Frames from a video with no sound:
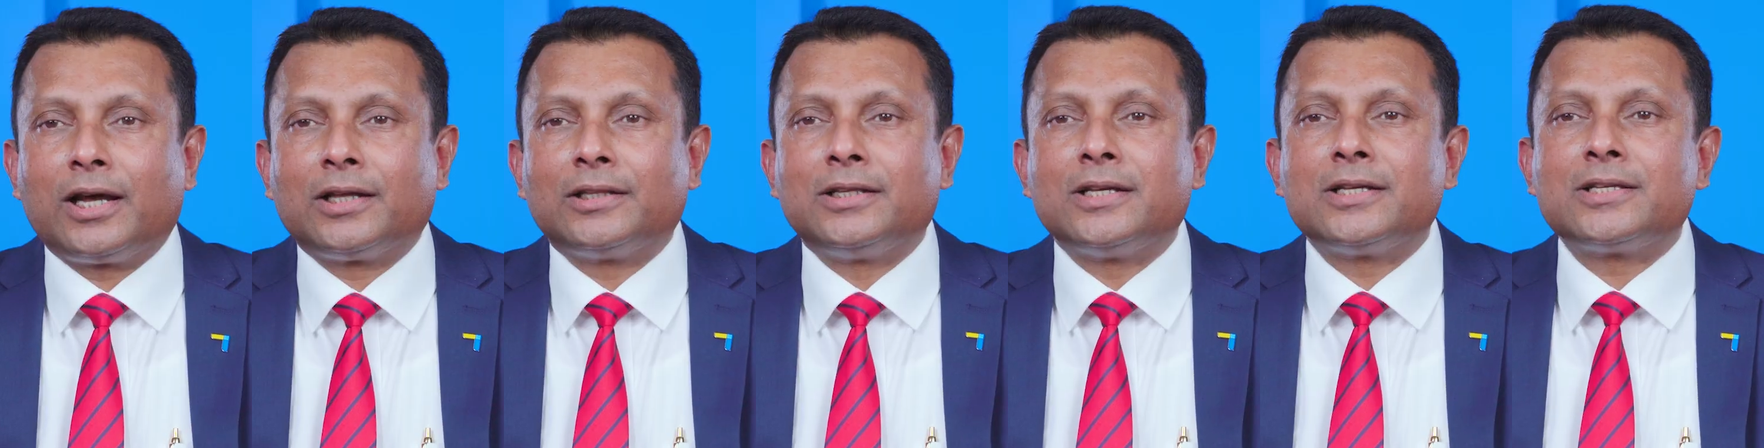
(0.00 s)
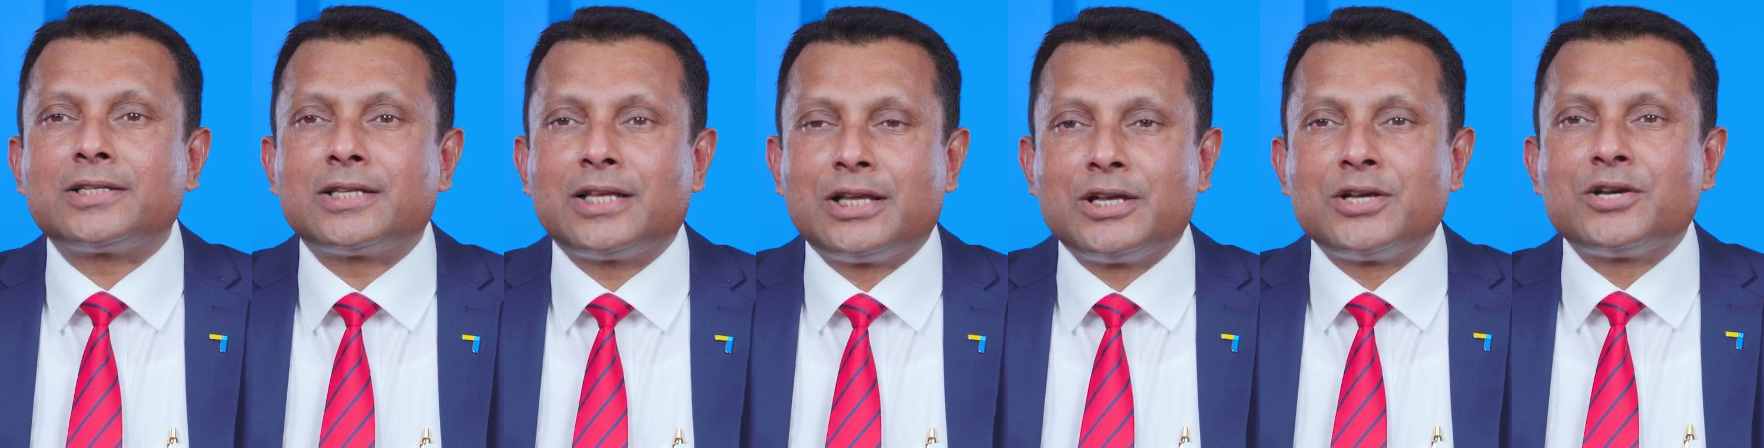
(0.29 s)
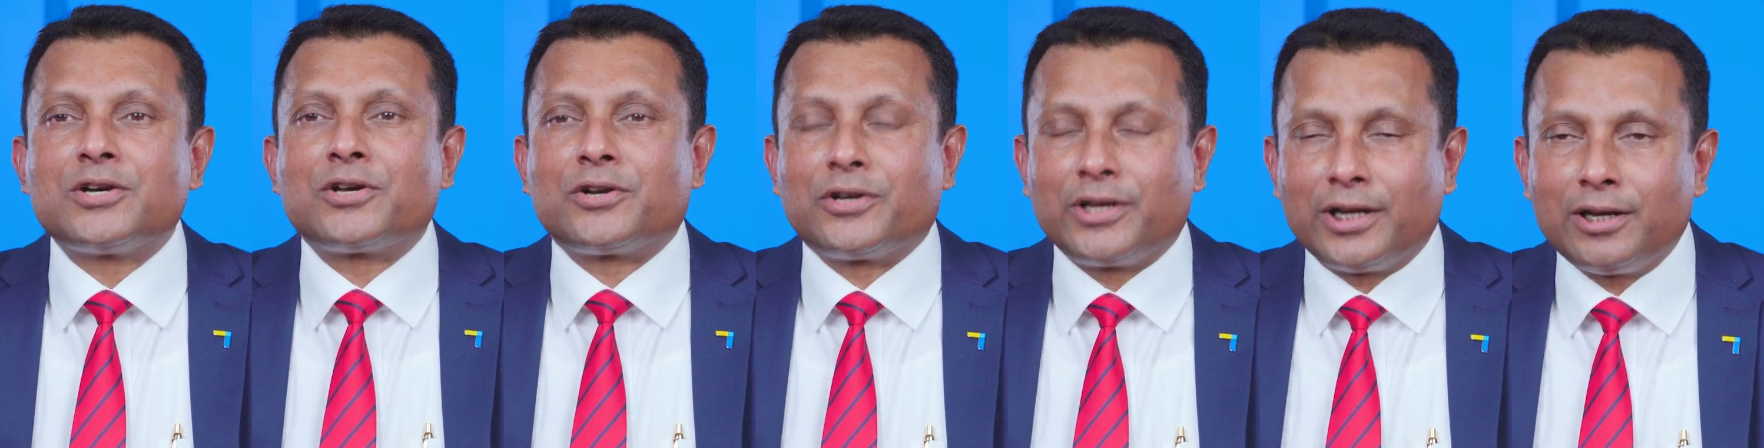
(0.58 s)
others
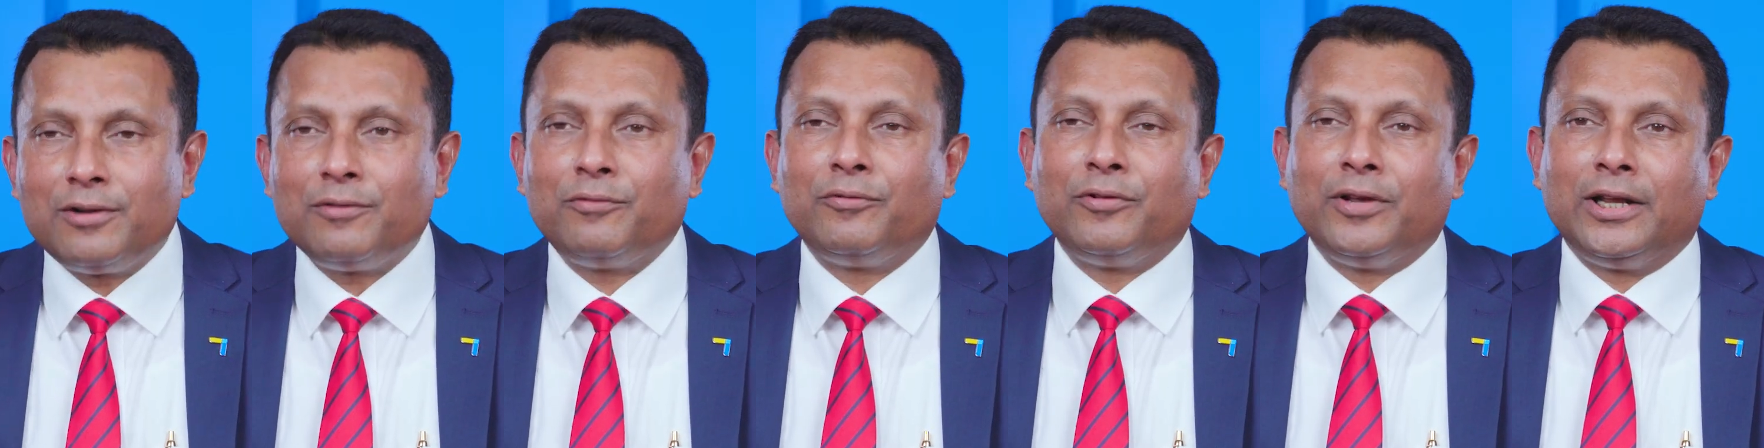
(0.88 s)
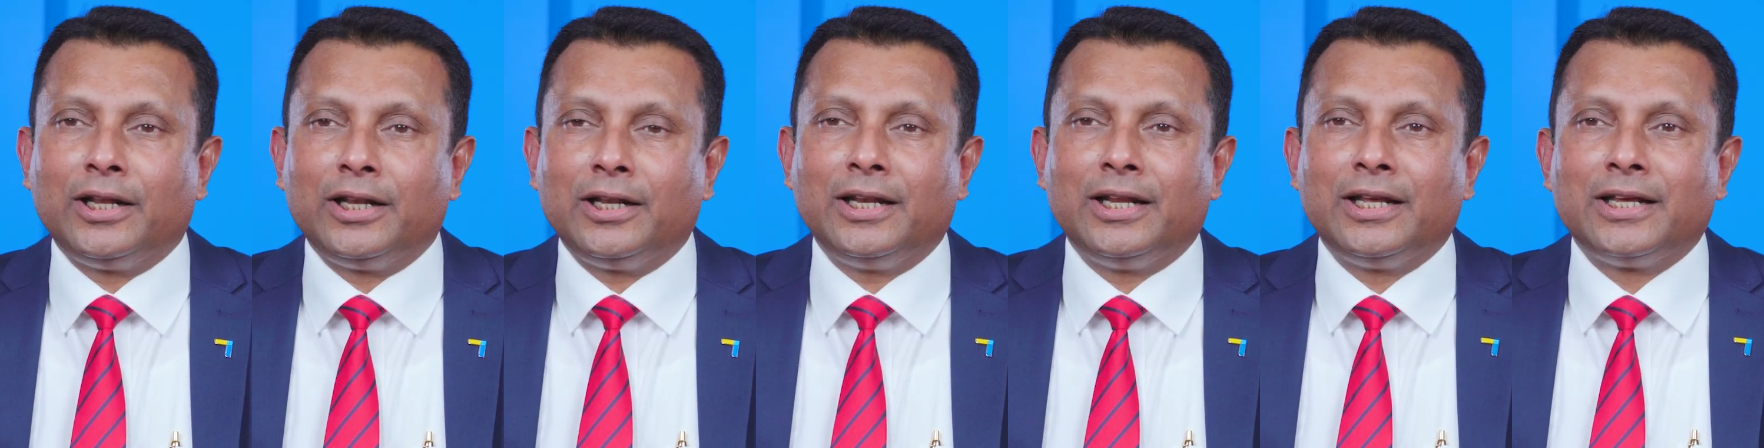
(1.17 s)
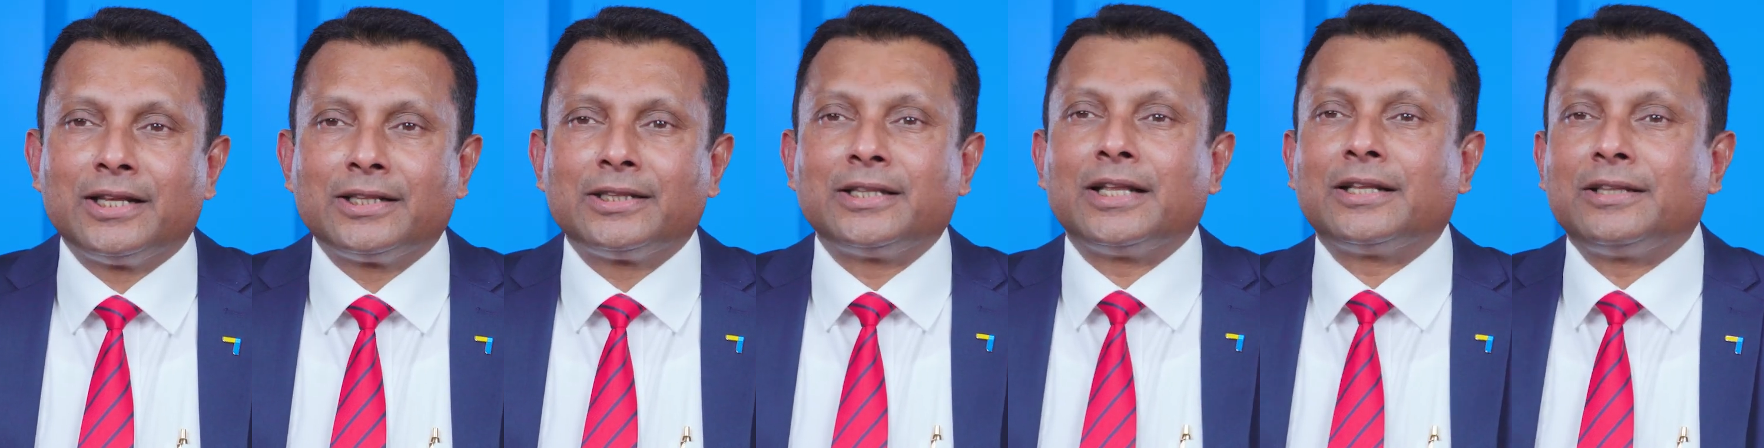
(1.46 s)
really feel
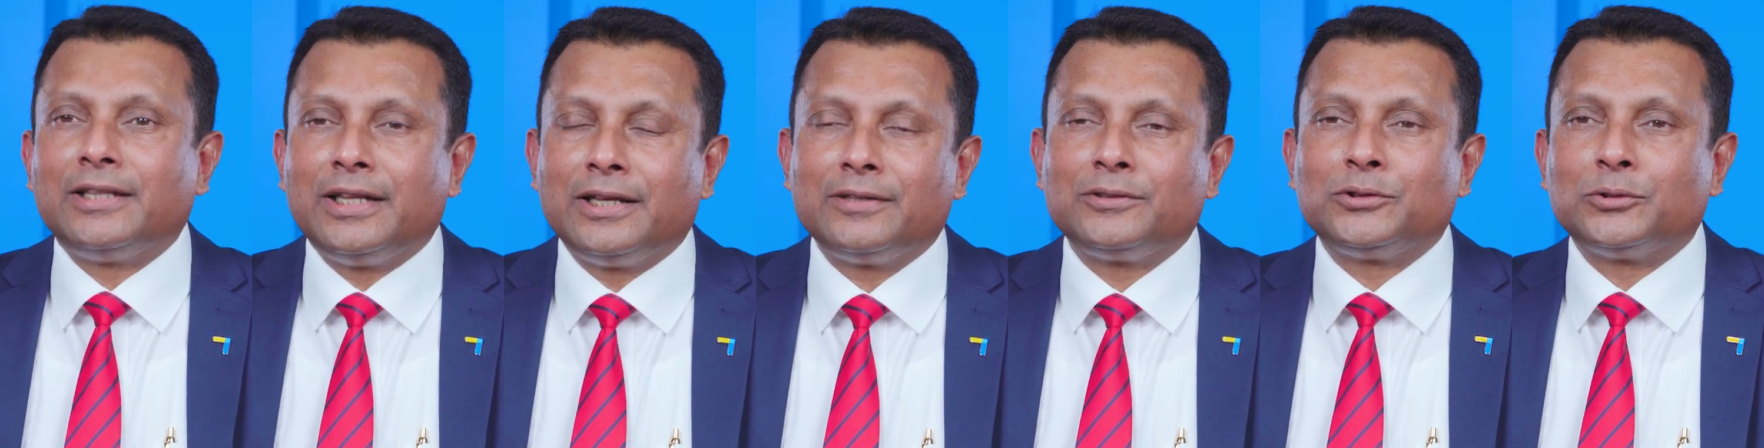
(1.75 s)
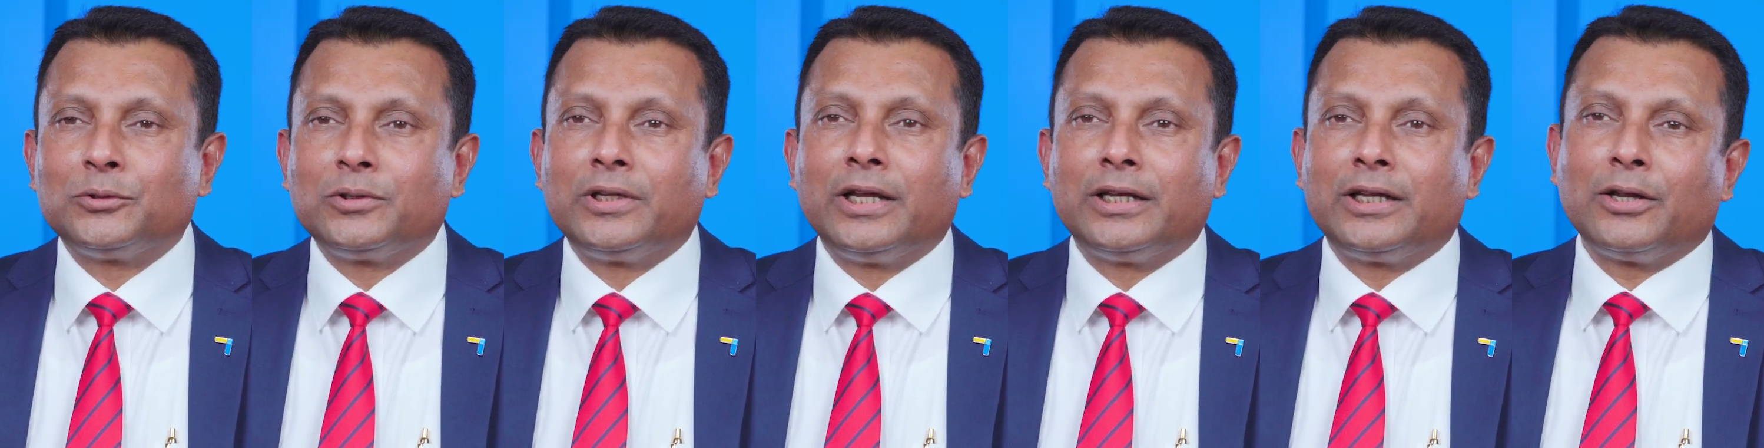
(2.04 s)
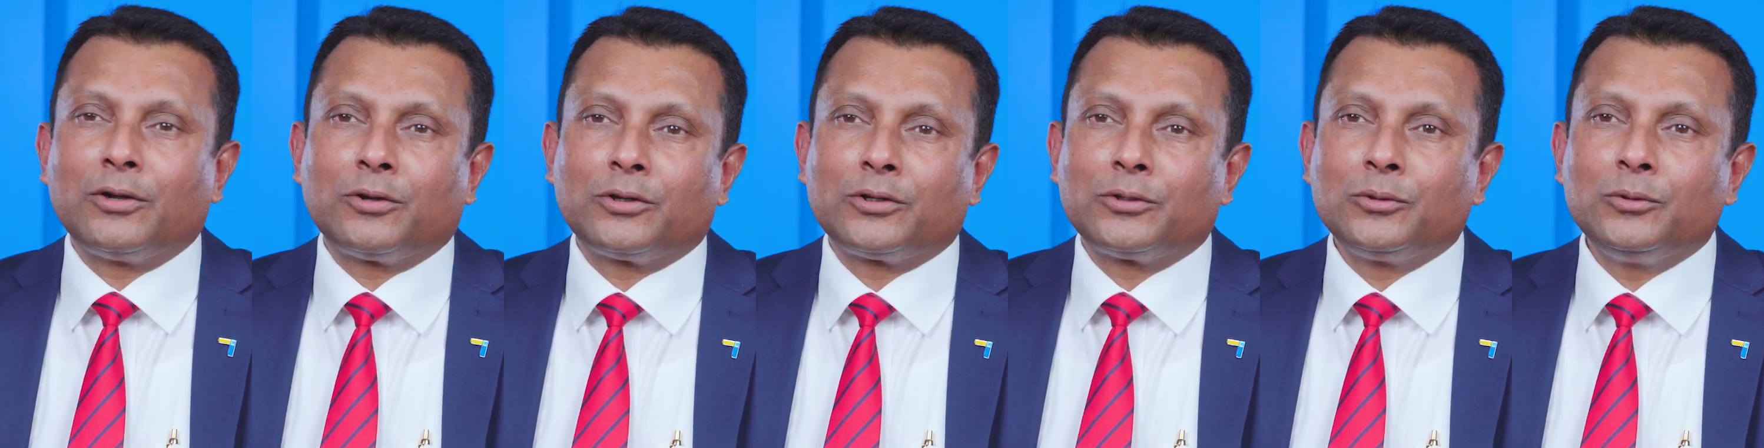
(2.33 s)
that they should get
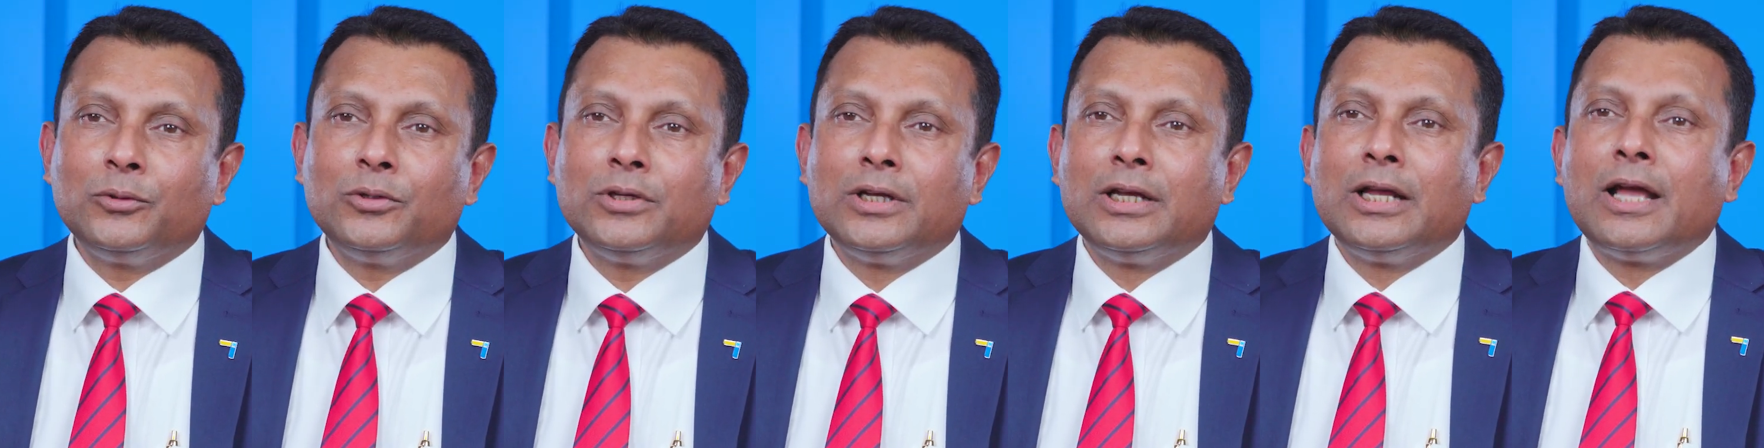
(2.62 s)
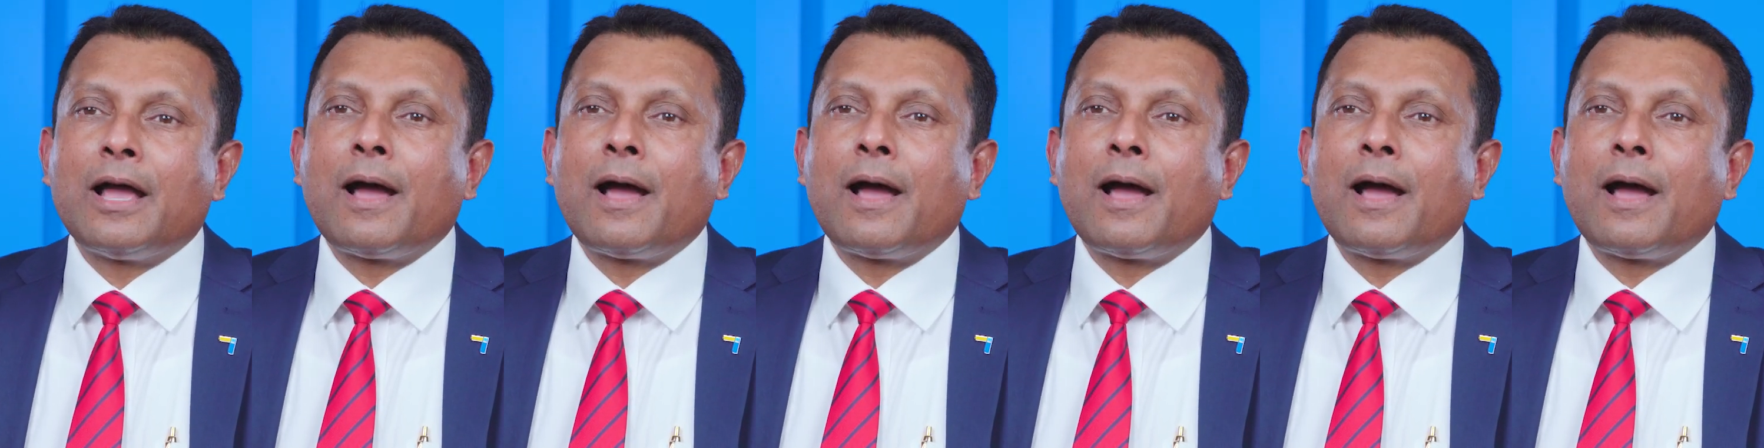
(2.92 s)
onto